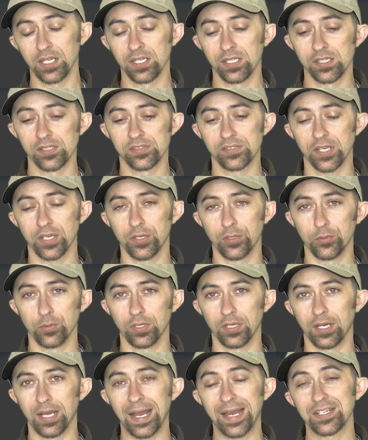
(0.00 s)

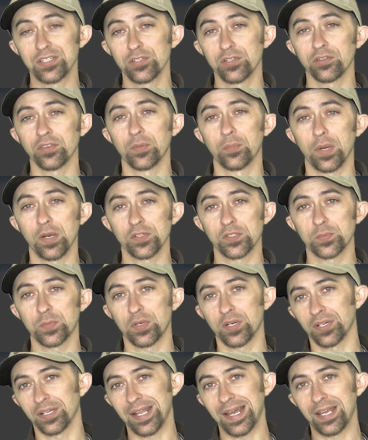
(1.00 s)
So I took the
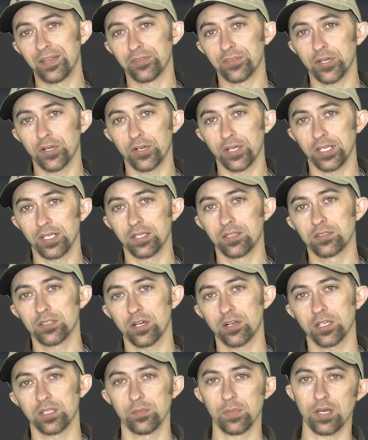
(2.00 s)
Mossberg 930
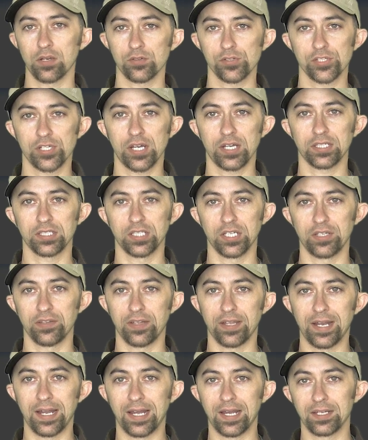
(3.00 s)
turkey model shotgun
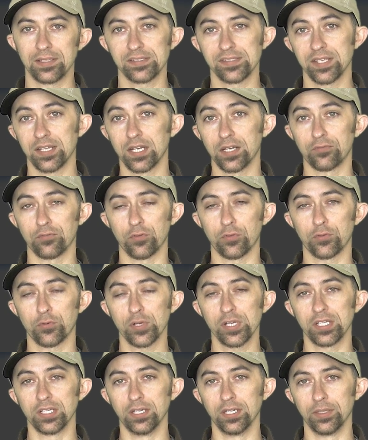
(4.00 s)
that I set up for
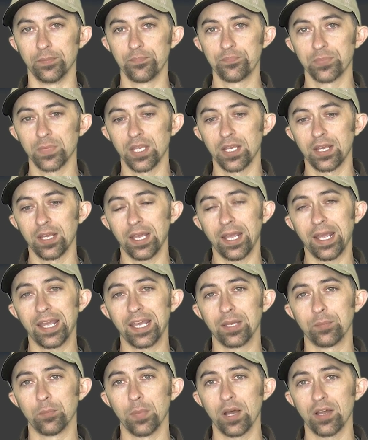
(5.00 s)
3-gun
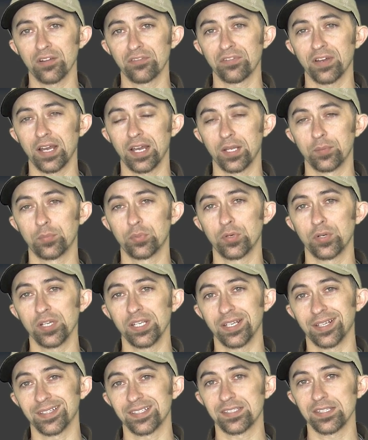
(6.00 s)
and modified pretty
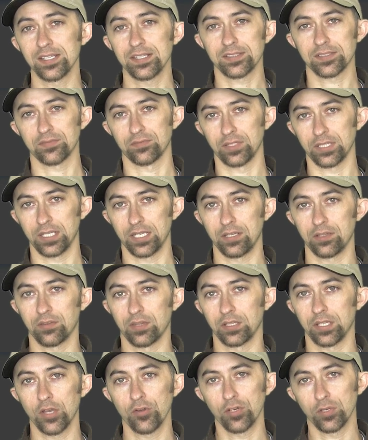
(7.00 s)
extensively the
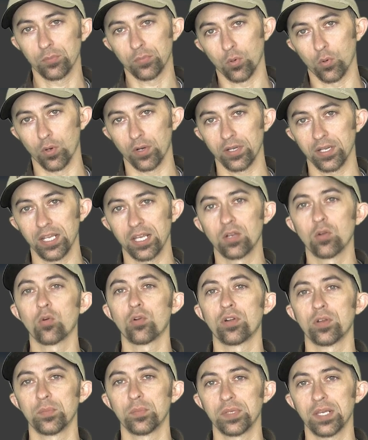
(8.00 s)
loading port in
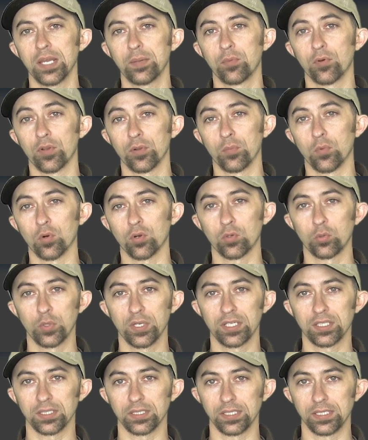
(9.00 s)
order to be able to more
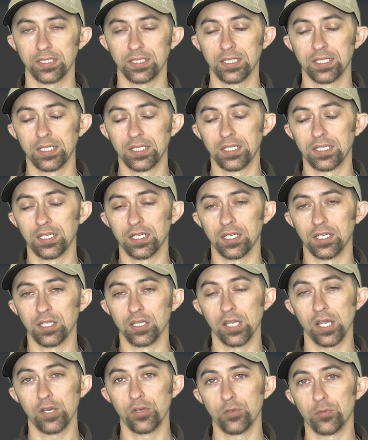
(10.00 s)
quickly
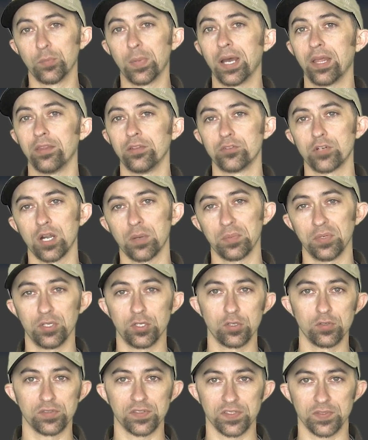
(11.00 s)
load by the drop and
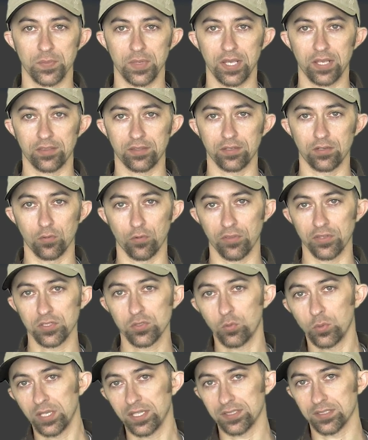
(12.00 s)
deuces method or the
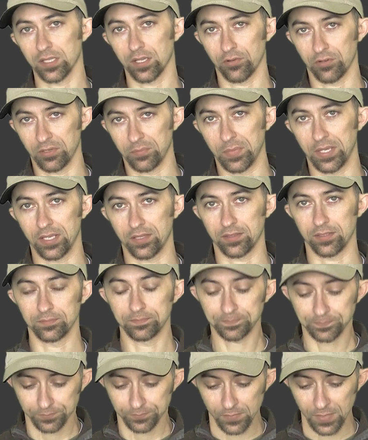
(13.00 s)
twins loading method.
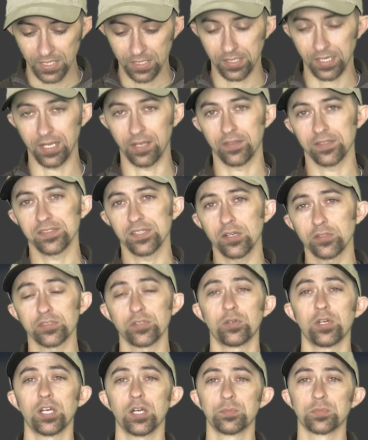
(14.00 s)
Now this
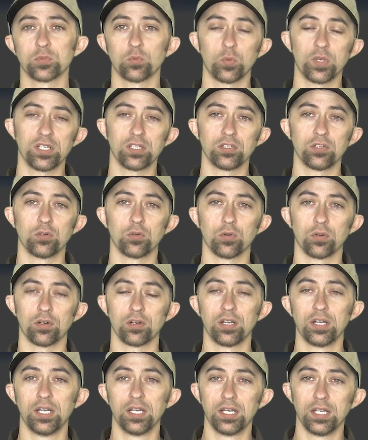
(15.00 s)
also helps when you're
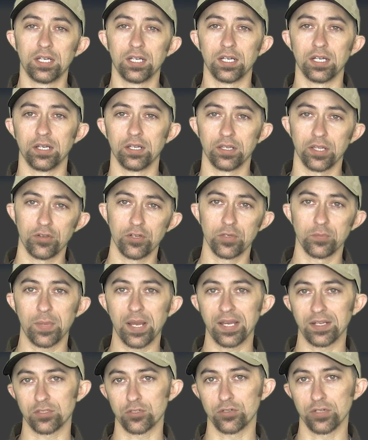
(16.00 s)
loading
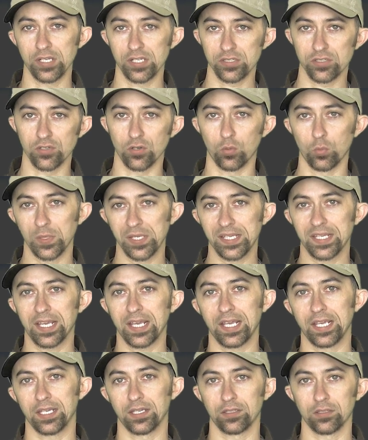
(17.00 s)
by traditional weak
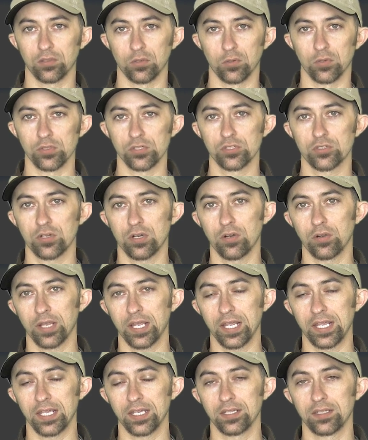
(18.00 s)
hand or strong
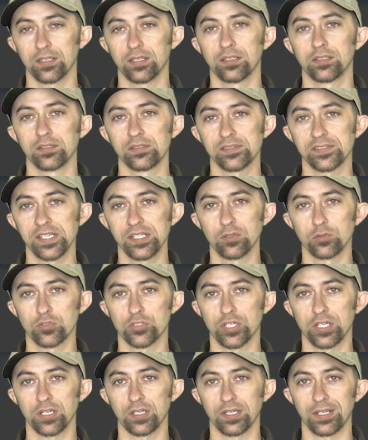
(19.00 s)
hand, single
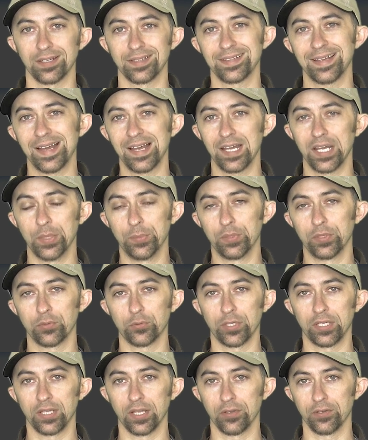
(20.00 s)
shell at a time
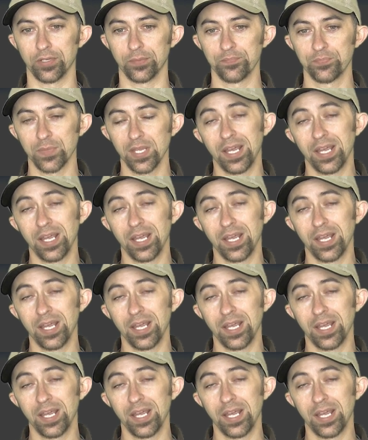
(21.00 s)
reloading.